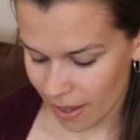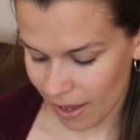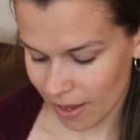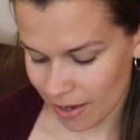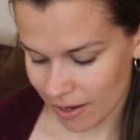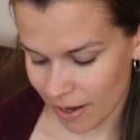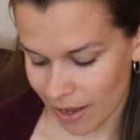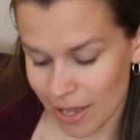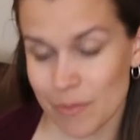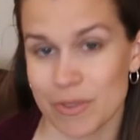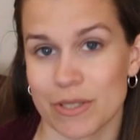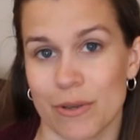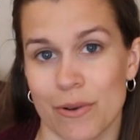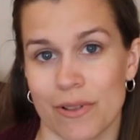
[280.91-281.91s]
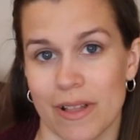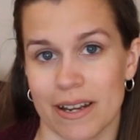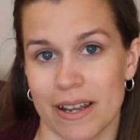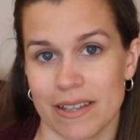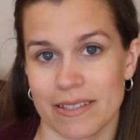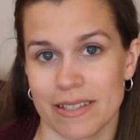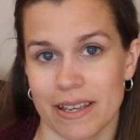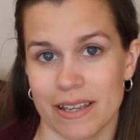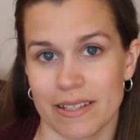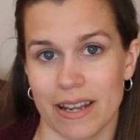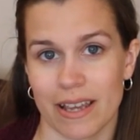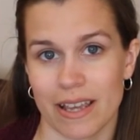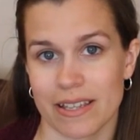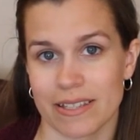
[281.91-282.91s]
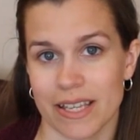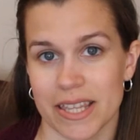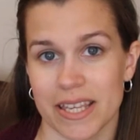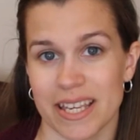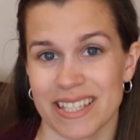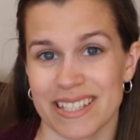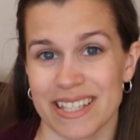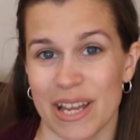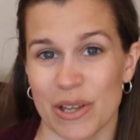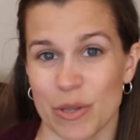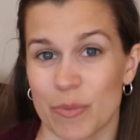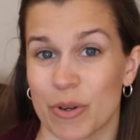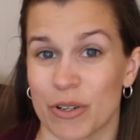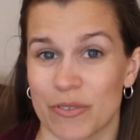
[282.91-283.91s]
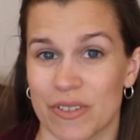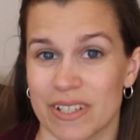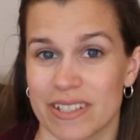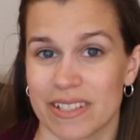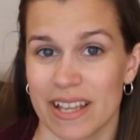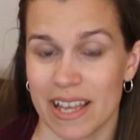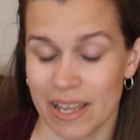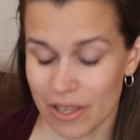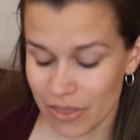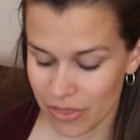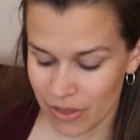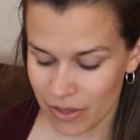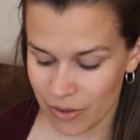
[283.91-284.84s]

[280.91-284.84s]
And I am so glad I did because I think it's now the perfect length.